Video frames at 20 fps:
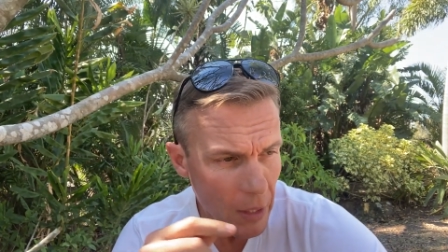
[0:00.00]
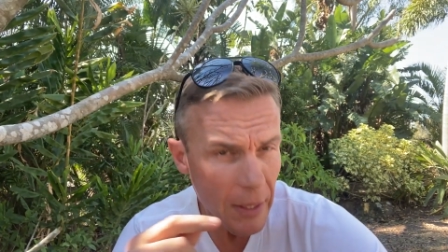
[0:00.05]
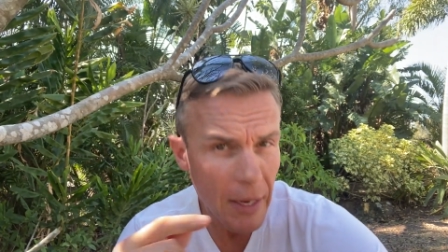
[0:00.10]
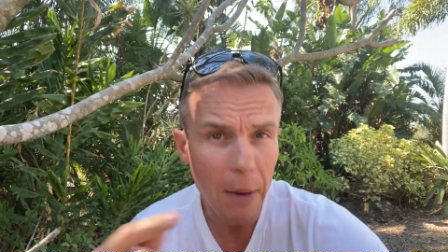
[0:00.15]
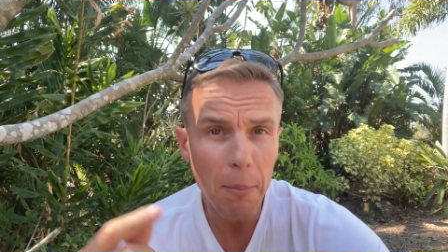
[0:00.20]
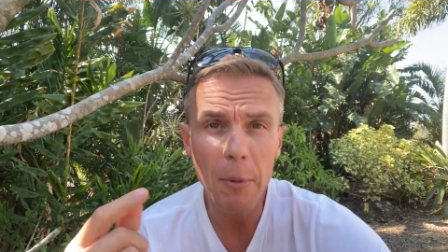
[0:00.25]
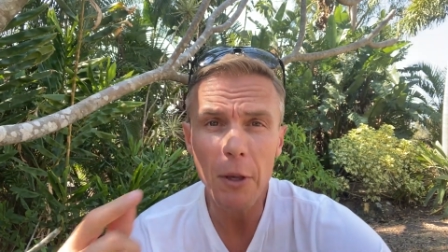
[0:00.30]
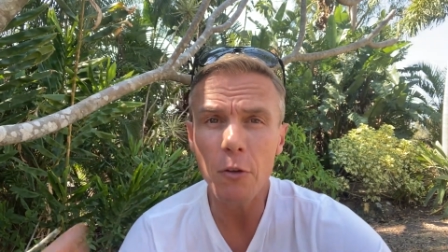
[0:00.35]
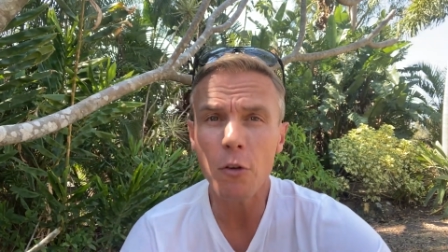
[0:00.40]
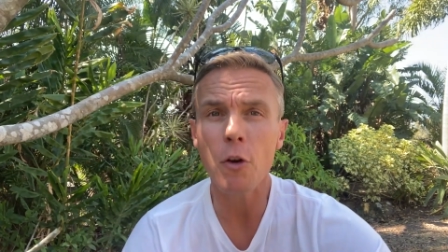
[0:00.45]

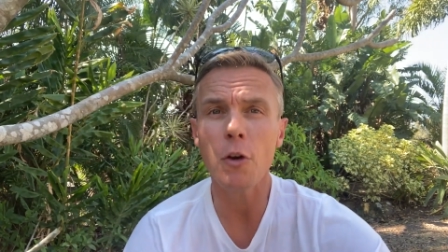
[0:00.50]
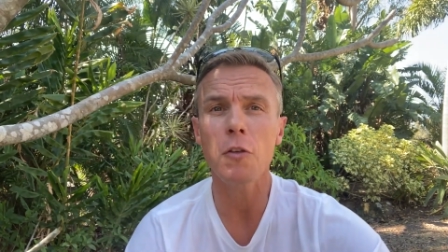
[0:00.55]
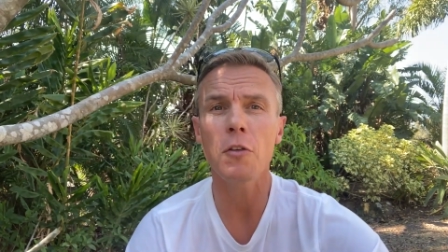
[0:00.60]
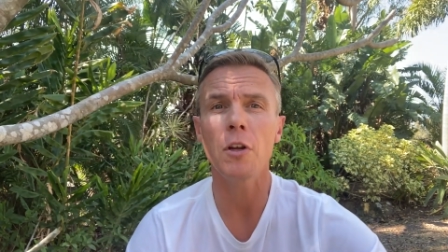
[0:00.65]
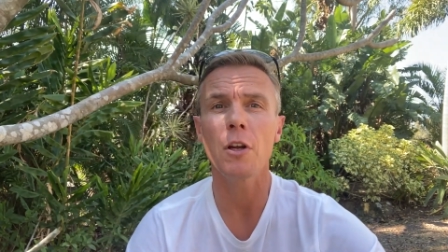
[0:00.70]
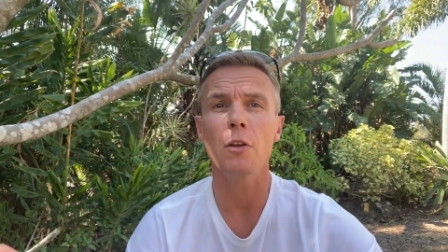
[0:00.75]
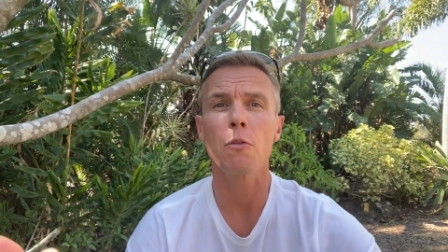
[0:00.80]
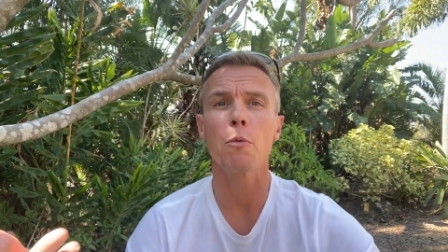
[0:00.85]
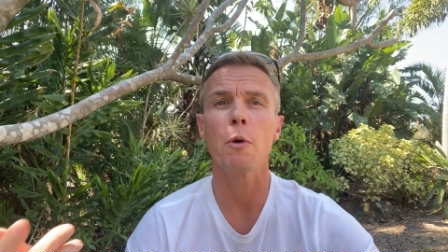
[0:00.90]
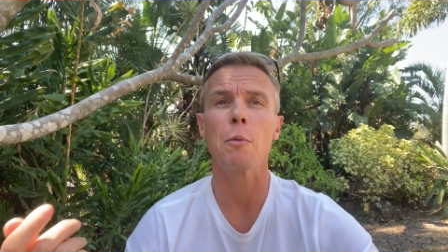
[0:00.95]
Now, mixed
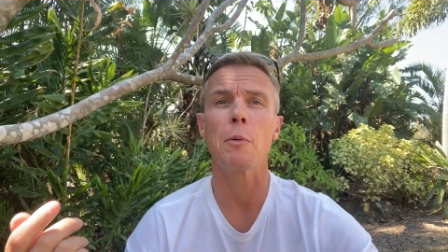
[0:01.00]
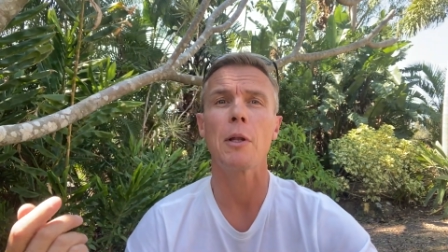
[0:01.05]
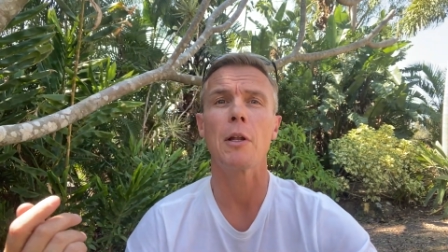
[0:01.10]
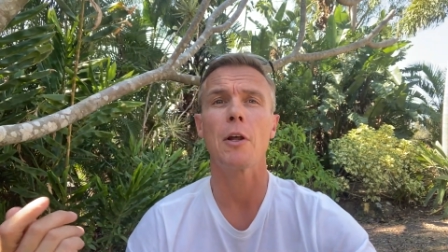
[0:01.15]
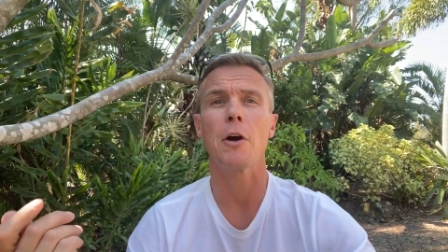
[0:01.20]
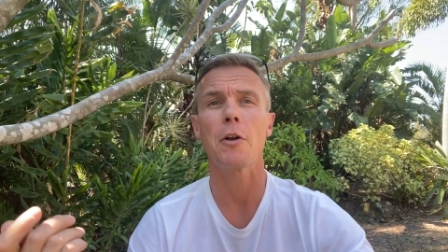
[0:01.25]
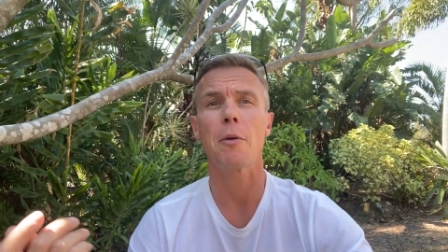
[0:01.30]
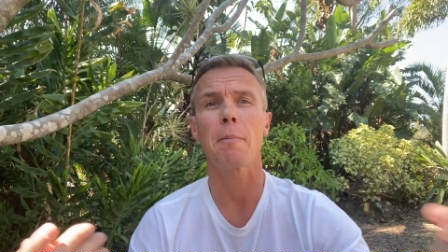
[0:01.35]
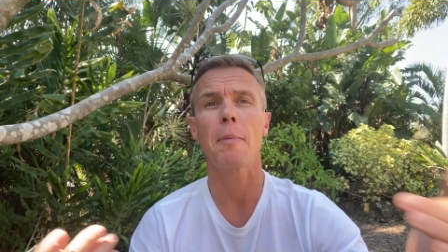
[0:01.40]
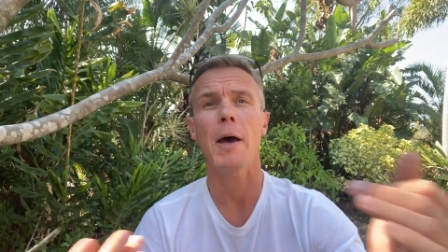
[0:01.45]
content is when we
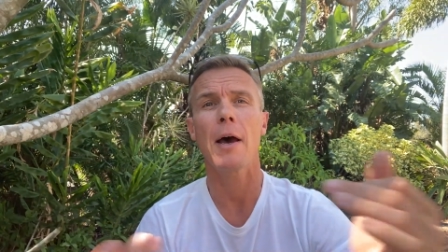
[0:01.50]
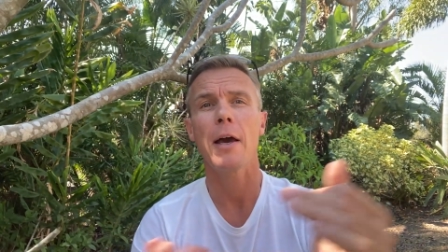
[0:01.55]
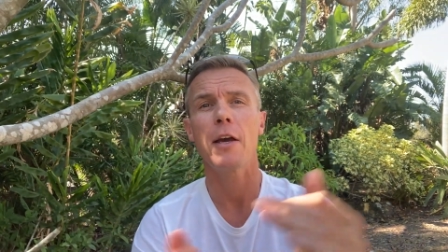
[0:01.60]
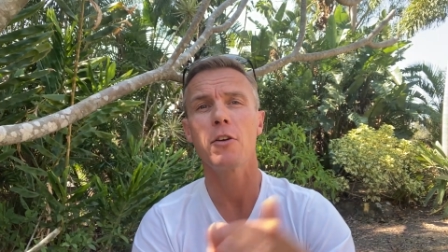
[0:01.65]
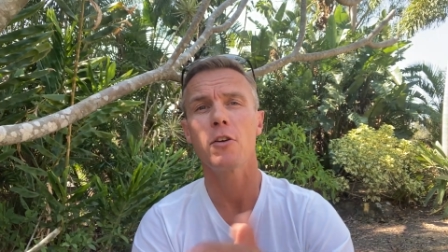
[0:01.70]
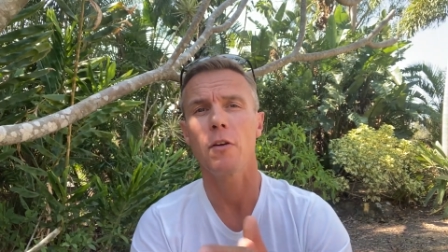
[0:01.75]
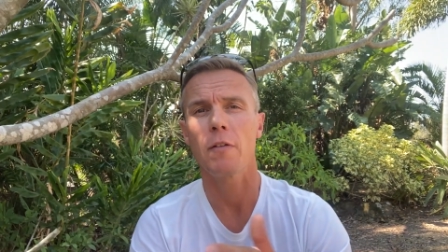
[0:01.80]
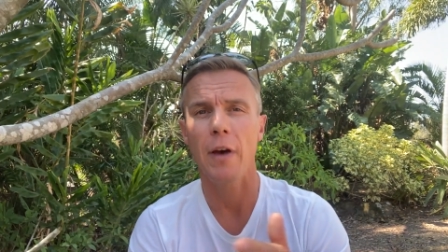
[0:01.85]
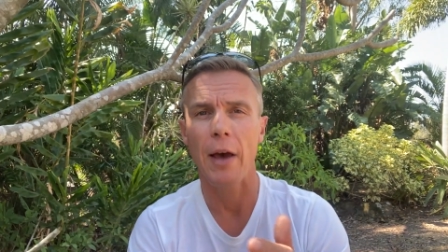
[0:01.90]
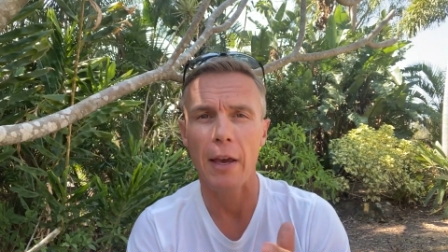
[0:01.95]
load a
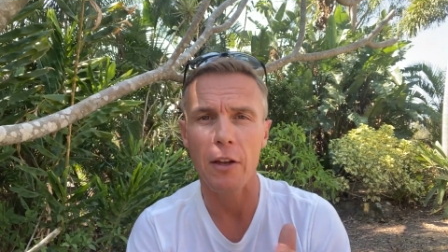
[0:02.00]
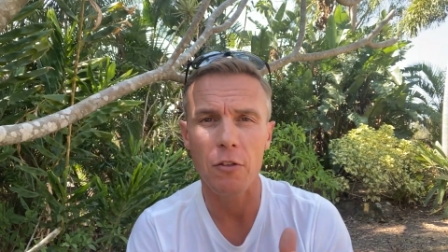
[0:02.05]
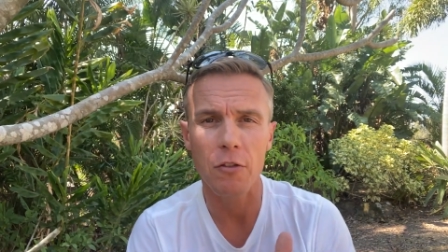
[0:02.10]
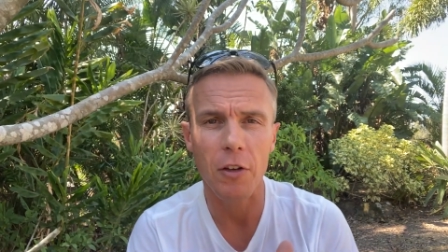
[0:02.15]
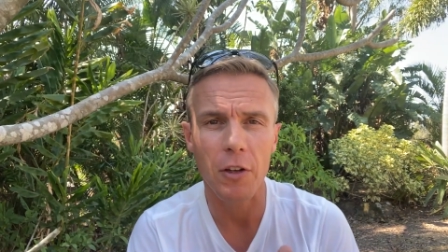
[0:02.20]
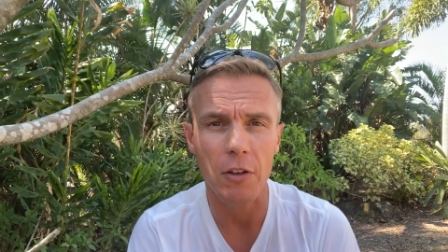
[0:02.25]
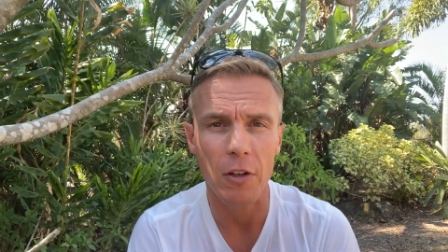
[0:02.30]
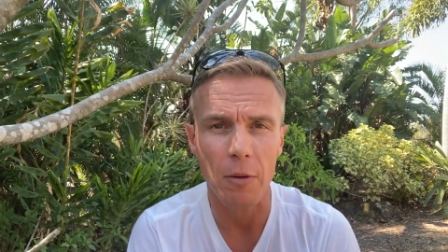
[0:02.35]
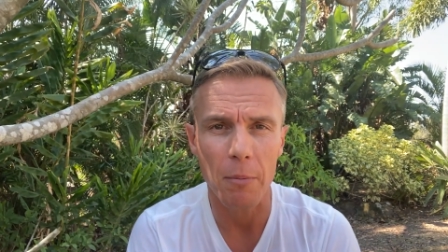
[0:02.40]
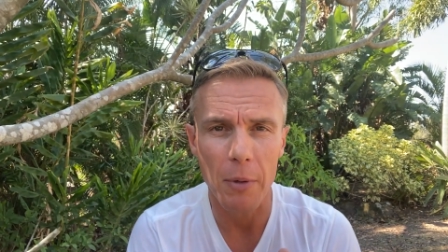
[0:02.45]
page over
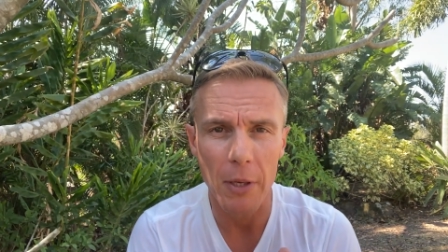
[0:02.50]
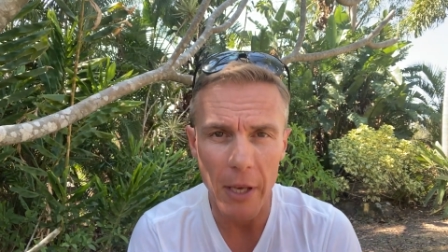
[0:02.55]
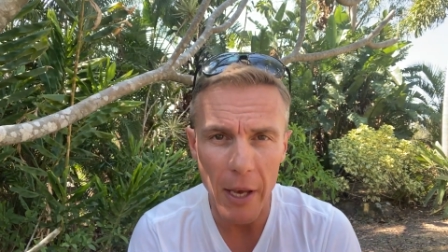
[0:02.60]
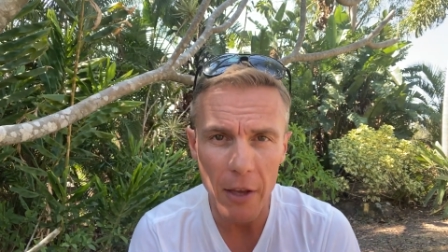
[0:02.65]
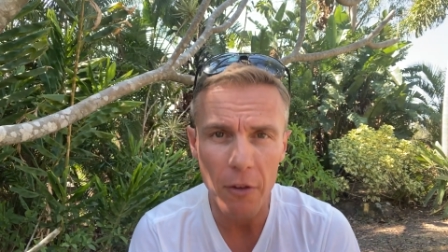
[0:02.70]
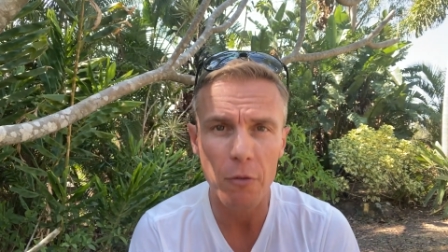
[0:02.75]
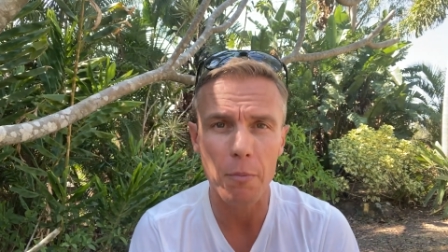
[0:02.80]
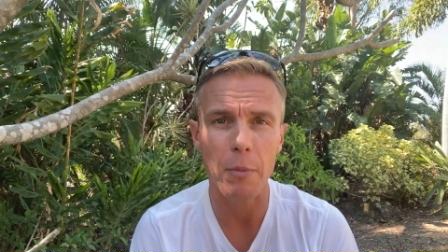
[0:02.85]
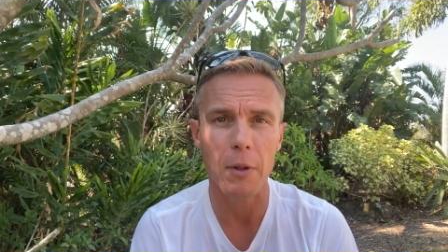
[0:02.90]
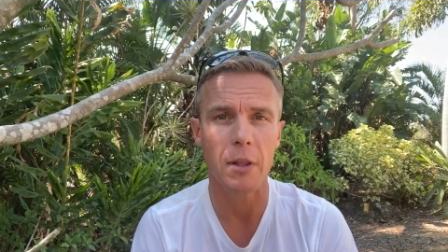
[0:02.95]
HTTPS,